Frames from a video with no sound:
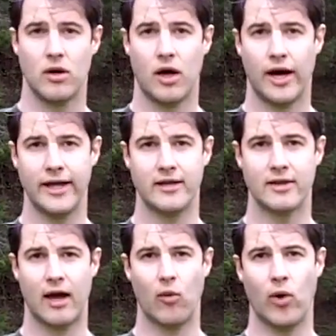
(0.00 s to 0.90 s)
hike
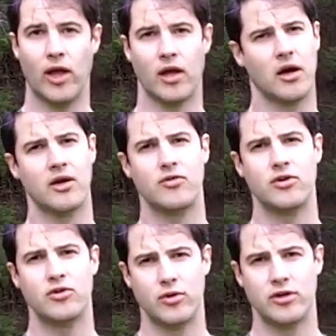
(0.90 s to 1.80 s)
that way
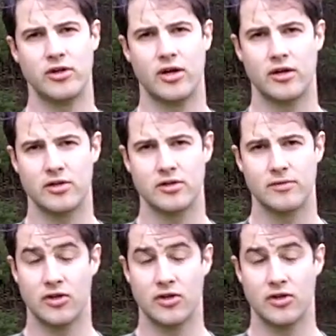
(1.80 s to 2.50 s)
100, 200 yards,